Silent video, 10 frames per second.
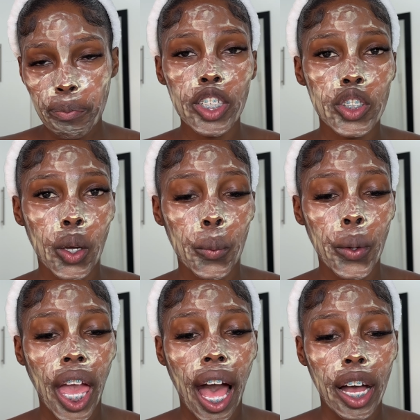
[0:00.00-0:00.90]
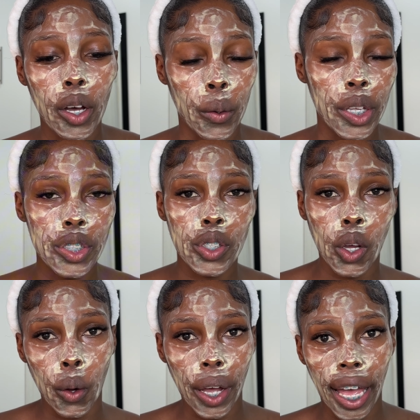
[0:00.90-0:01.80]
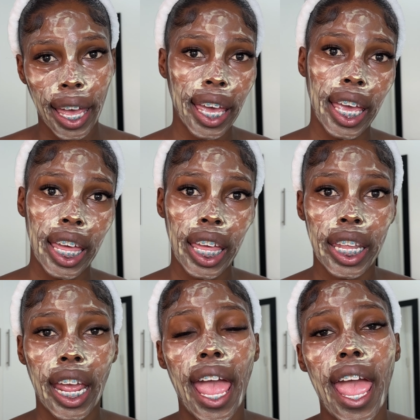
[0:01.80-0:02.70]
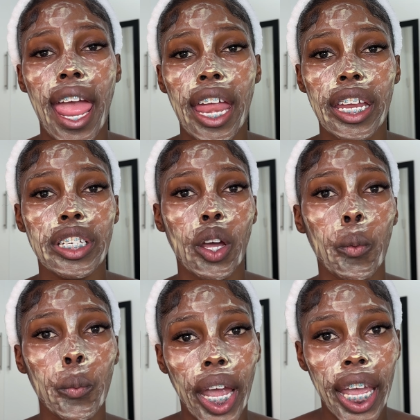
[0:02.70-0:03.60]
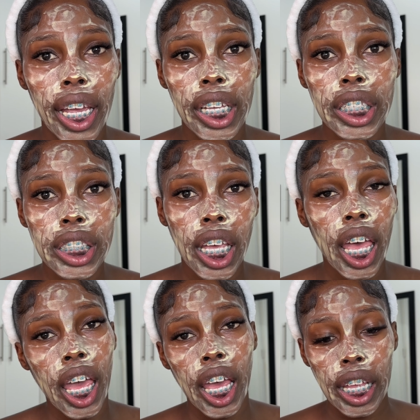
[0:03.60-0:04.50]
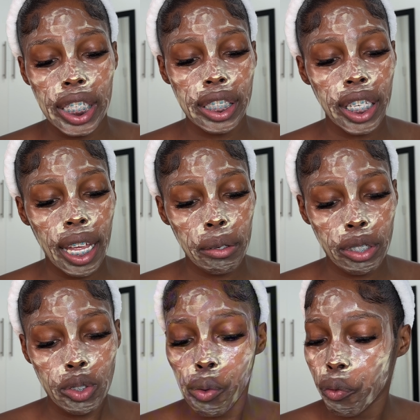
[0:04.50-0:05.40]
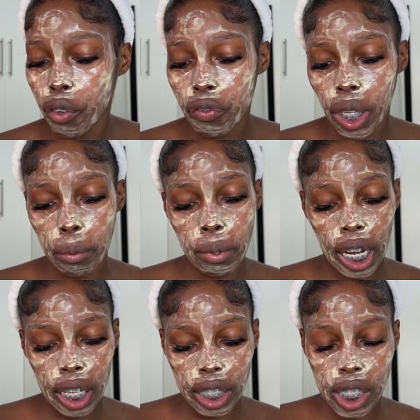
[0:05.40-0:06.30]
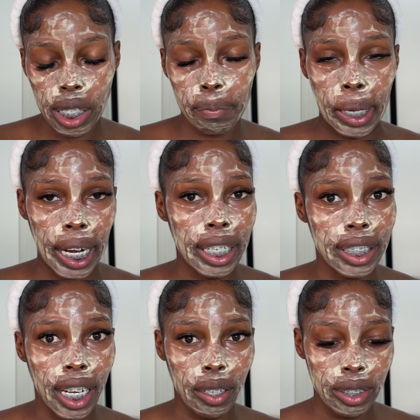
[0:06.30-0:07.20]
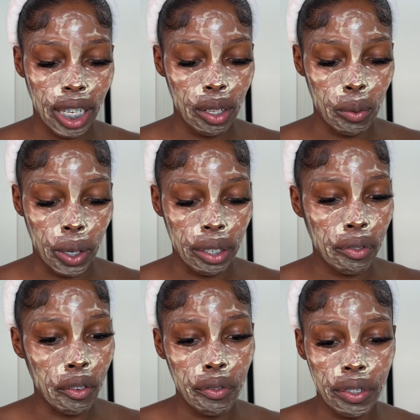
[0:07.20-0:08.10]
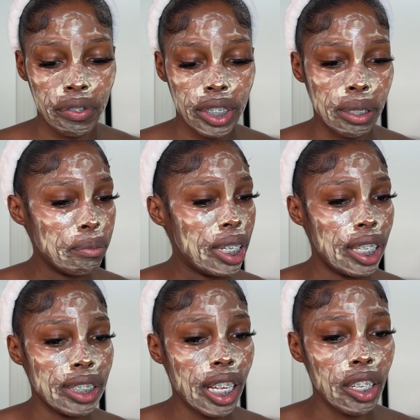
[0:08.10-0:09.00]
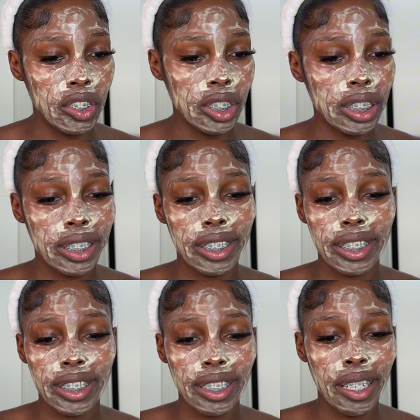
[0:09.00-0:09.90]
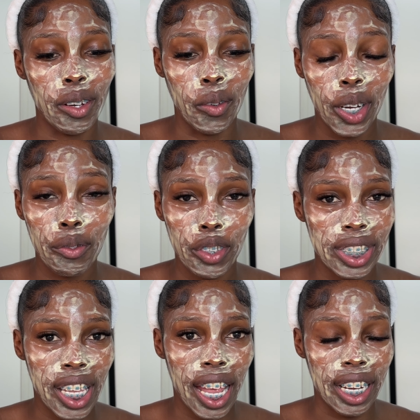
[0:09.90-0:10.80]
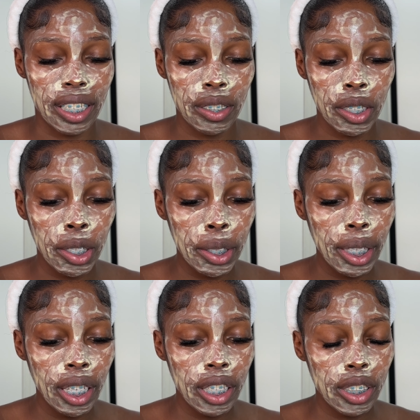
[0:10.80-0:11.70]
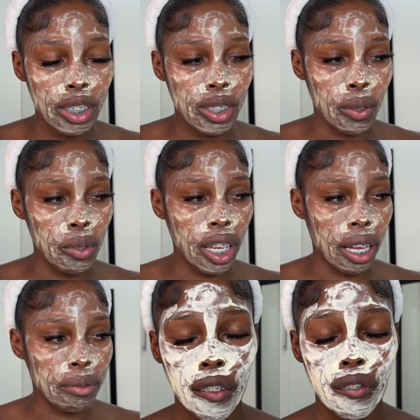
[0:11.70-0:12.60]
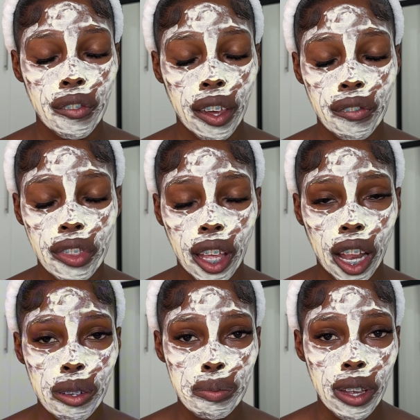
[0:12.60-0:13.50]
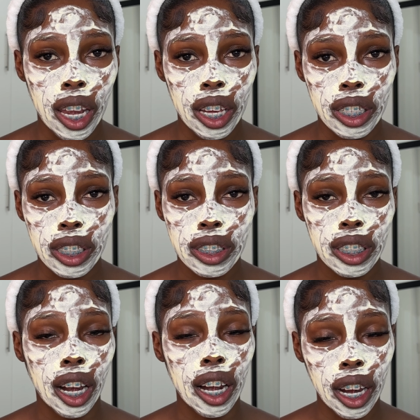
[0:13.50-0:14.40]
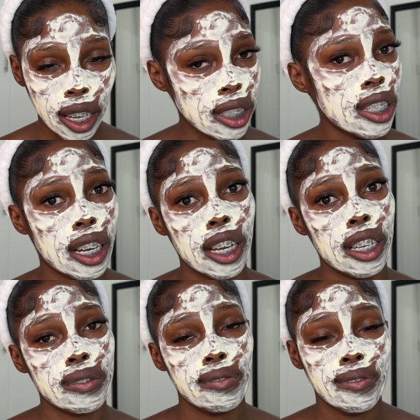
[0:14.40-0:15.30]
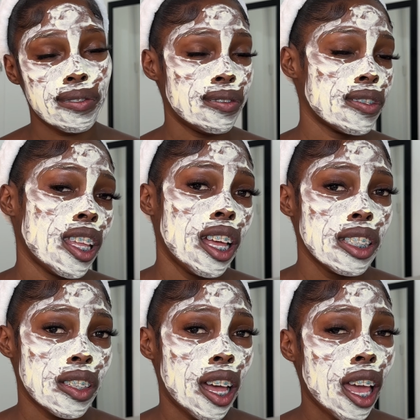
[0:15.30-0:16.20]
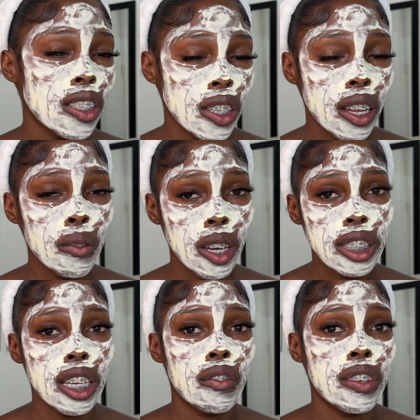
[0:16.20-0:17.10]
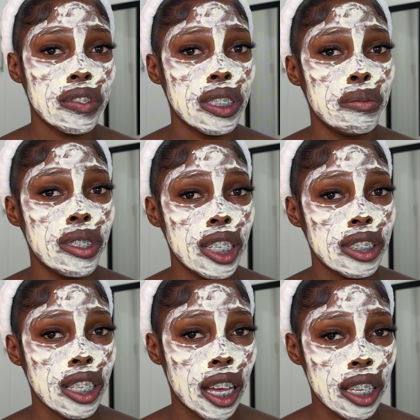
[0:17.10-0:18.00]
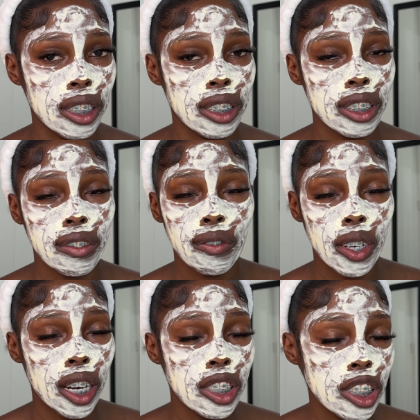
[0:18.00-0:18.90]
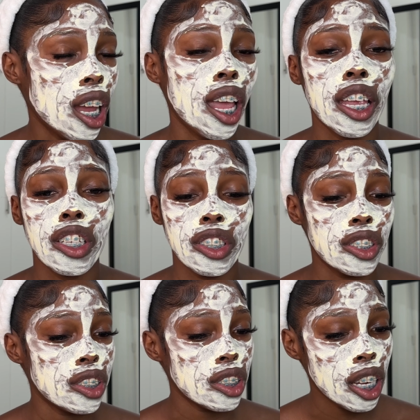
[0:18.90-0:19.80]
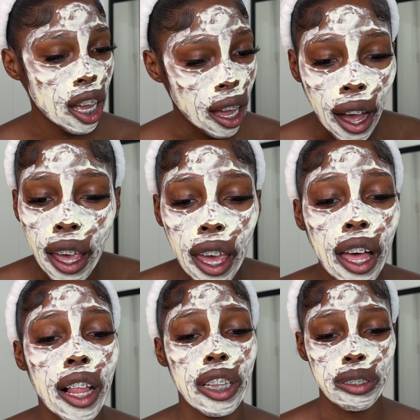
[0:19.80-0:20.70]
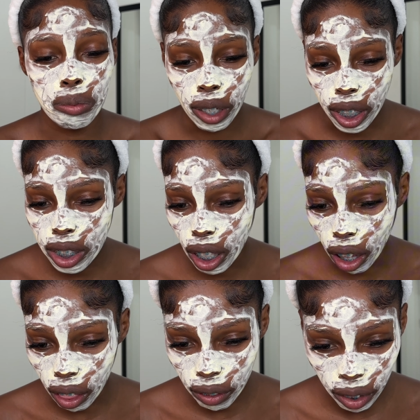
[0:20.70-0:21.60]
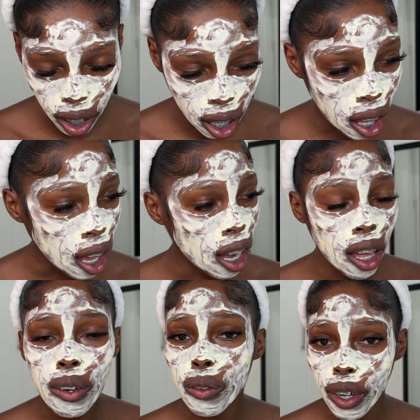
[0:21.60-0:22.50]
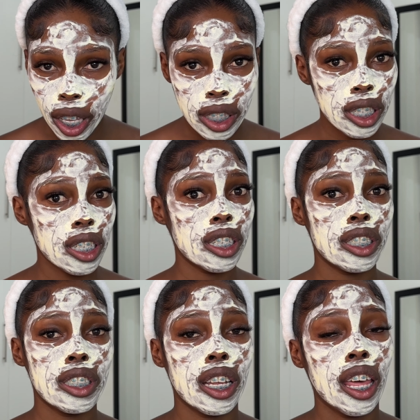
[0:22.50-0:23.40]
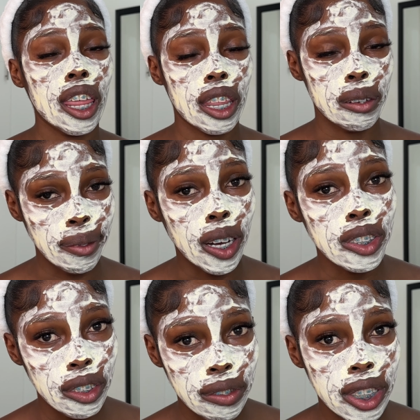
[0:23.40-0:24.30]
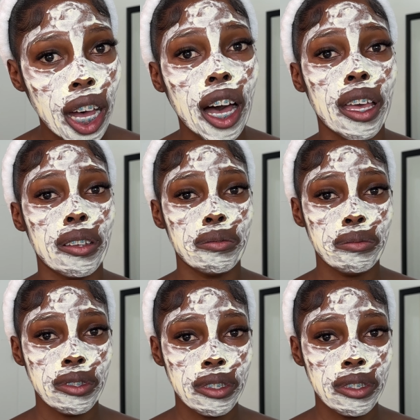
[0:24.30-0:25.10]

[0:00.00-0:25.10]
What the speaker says: So we are going to go ahead and wait 10 to 15 minutes, but I doubt I'll wait for 15 minutes. I'll just wait for 10. So yeah, 15 minutes later. So I actually waited 15 minutes, guys. For a change, I held myself and I waited the amount of time